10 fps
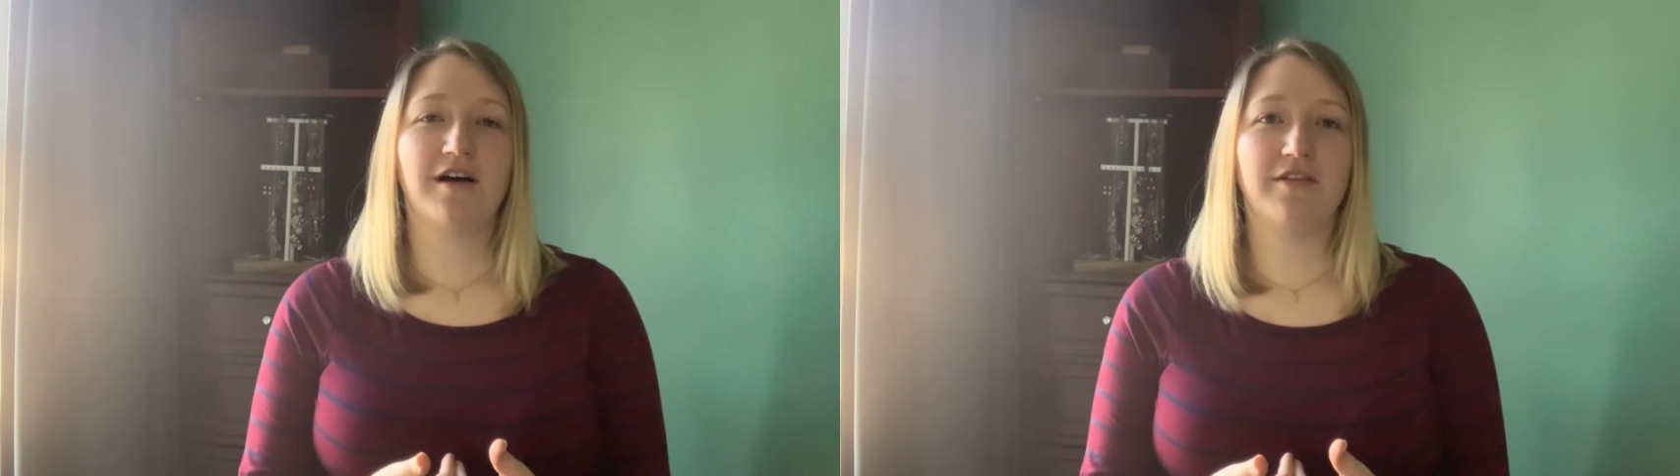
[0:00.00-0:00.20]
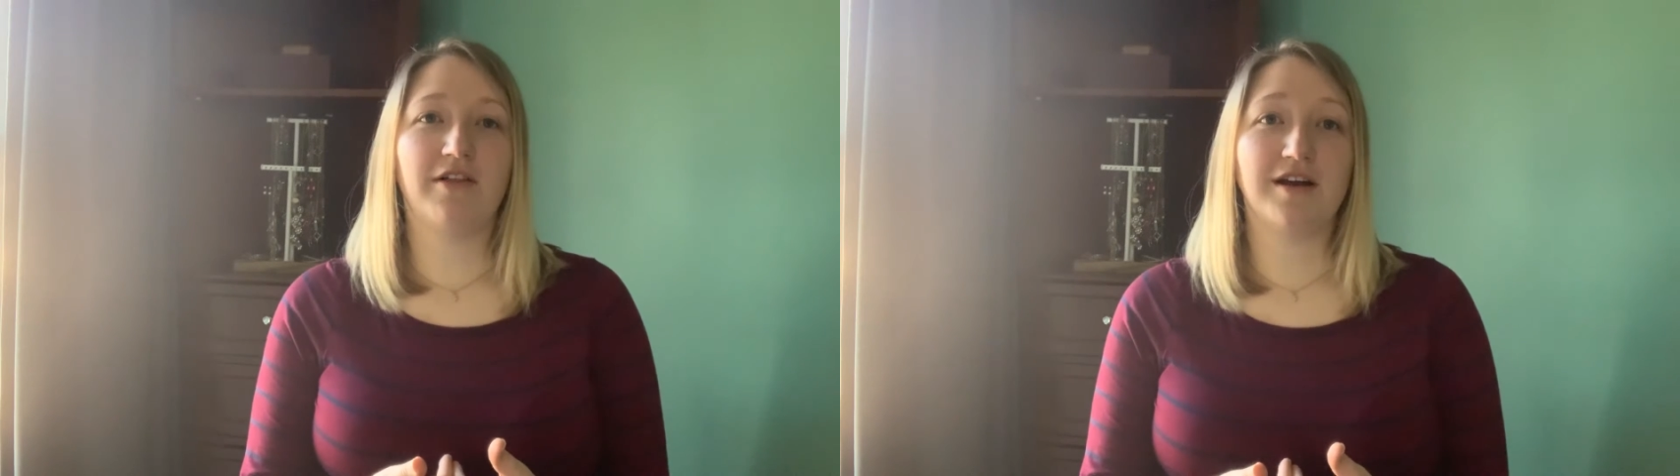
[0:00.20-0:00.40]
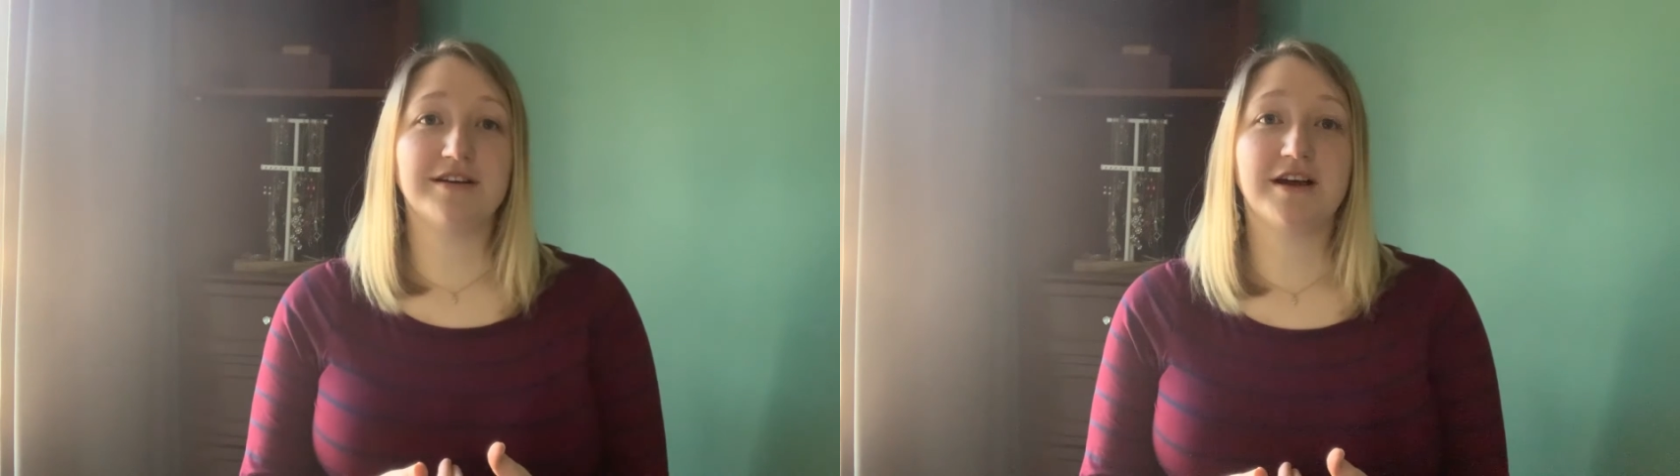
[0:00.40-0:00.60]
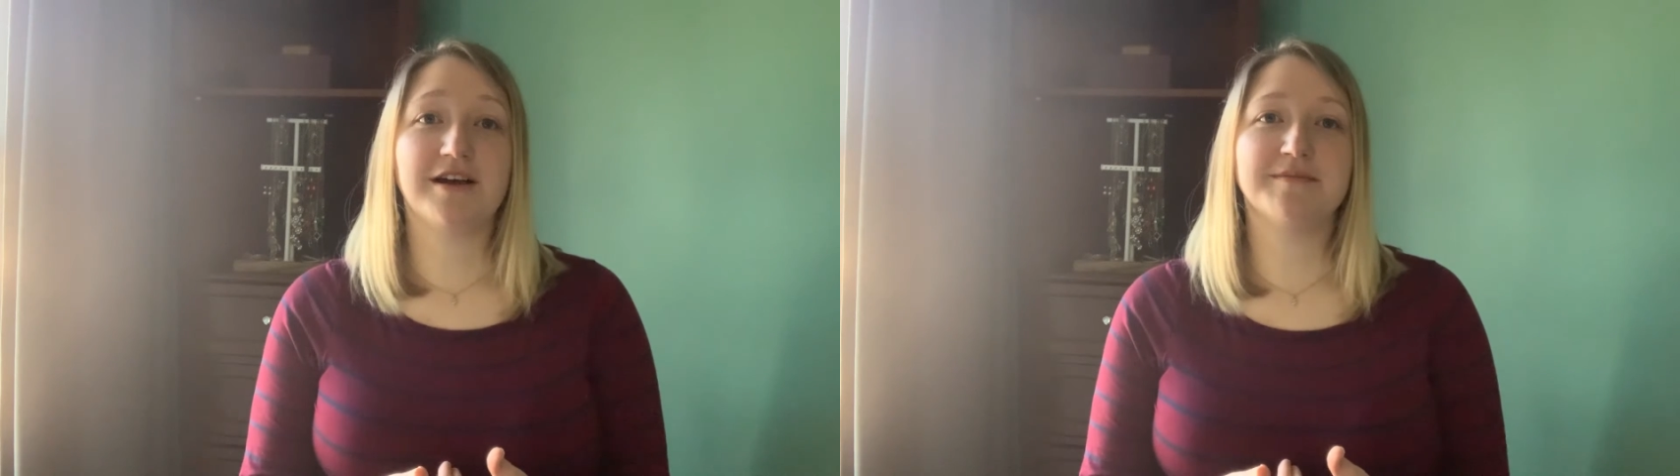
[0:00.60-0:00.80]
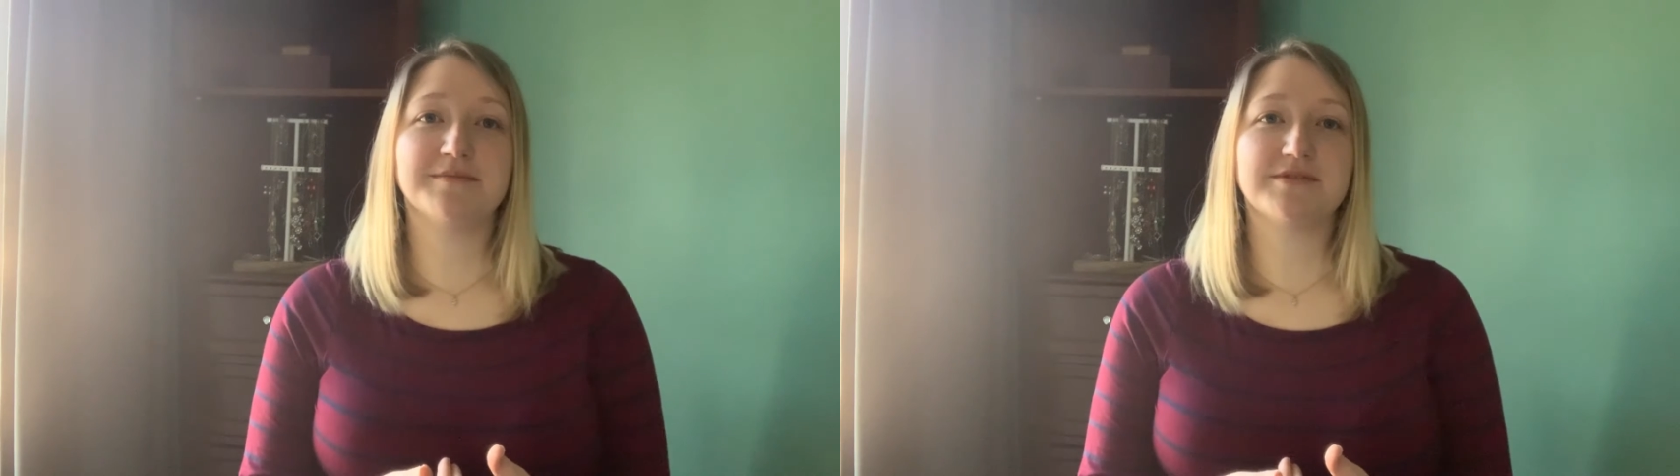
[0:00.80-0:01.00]
a lot of
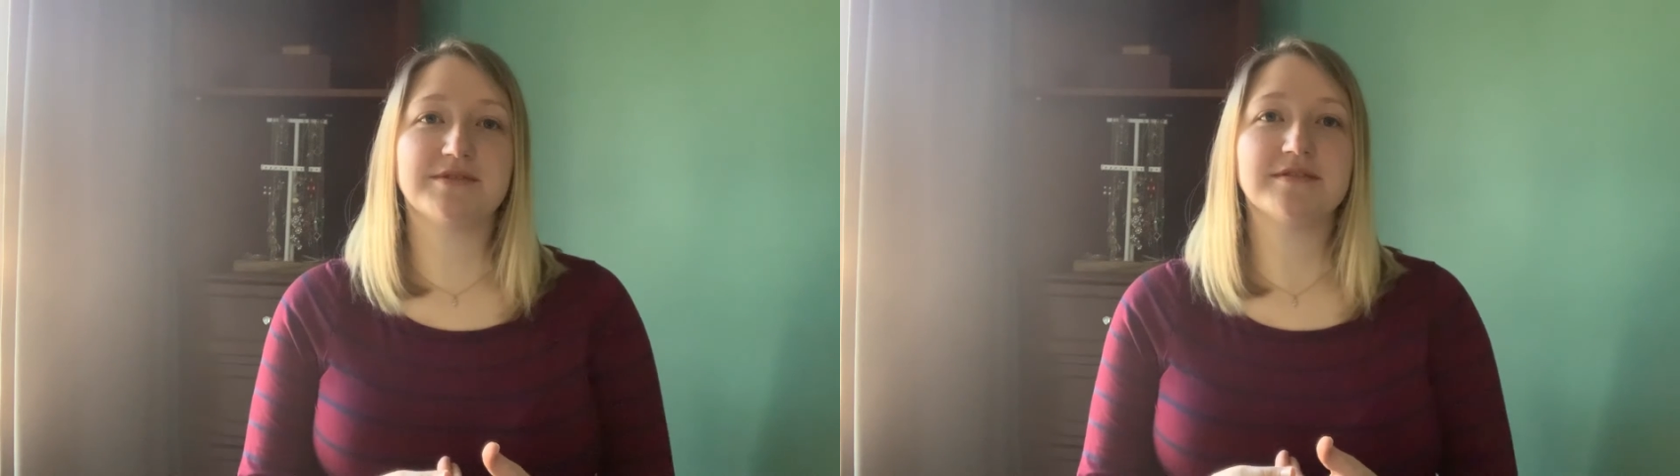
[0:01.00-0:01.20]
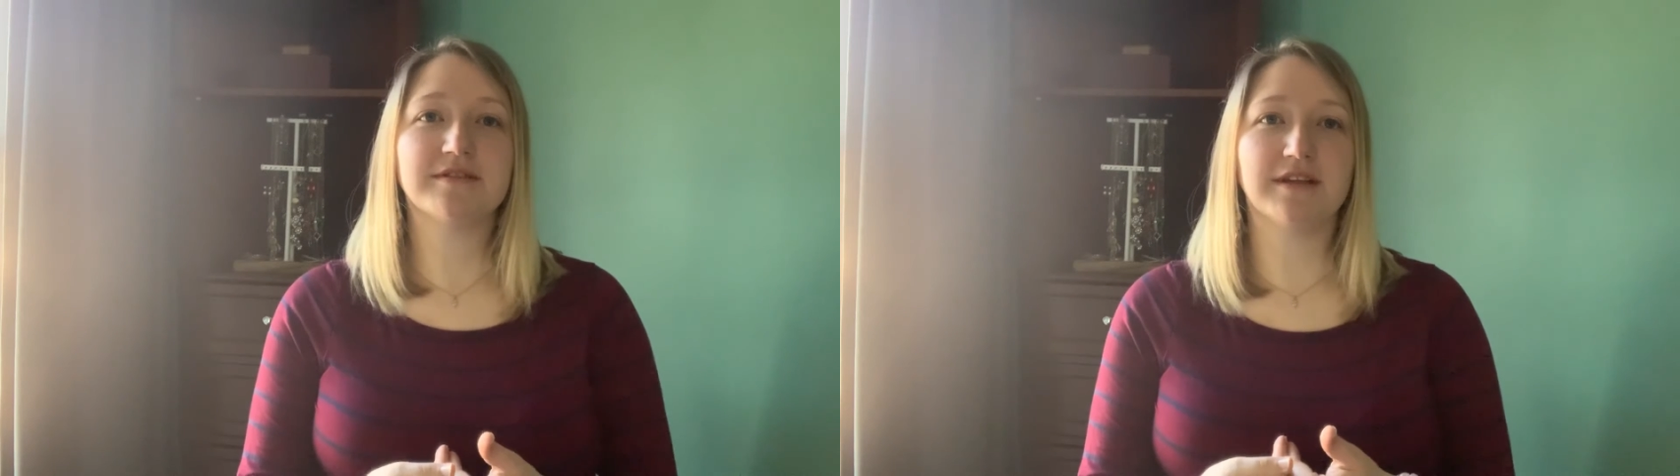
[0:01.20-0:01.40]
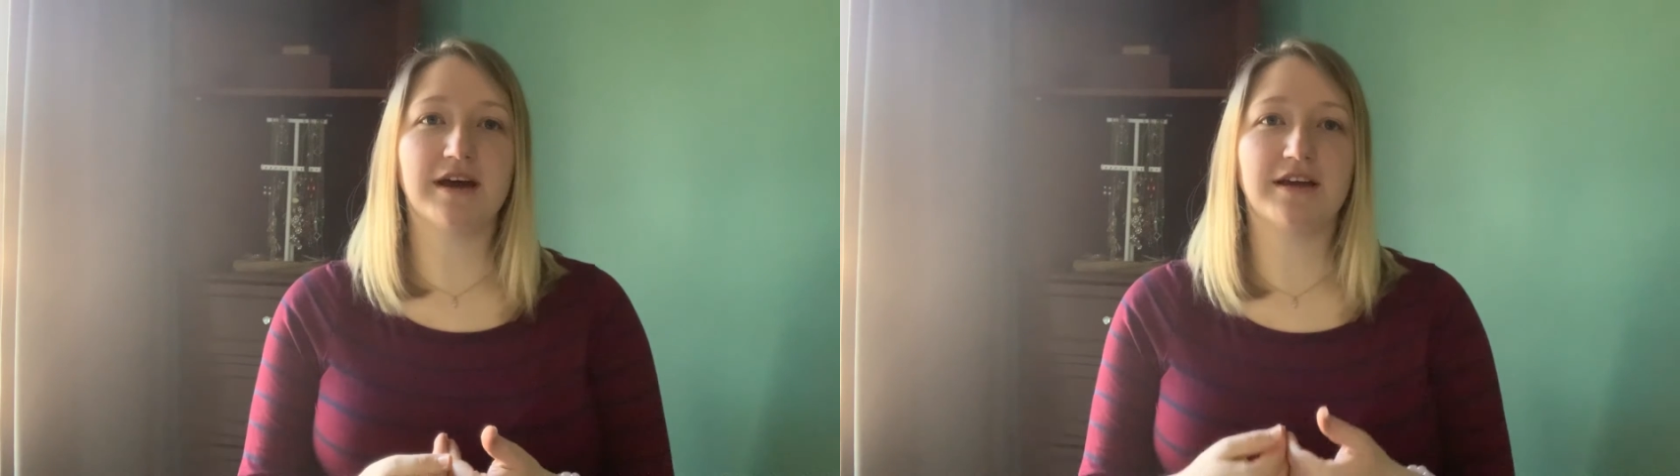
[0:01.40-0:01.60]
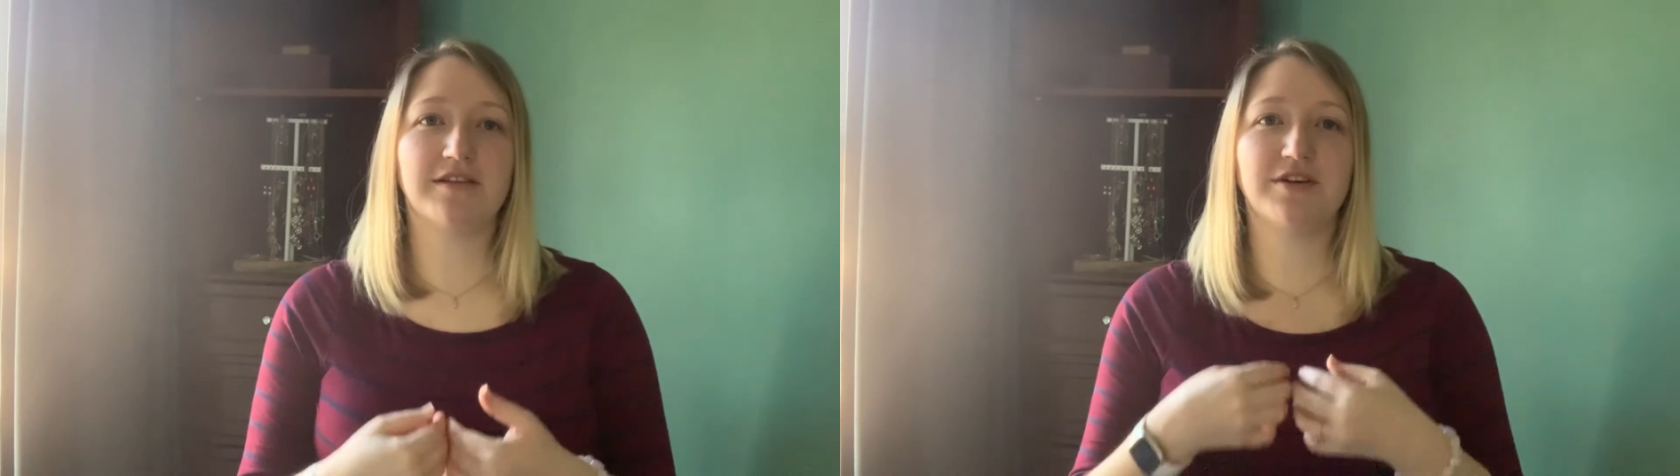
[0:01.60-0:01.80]
times like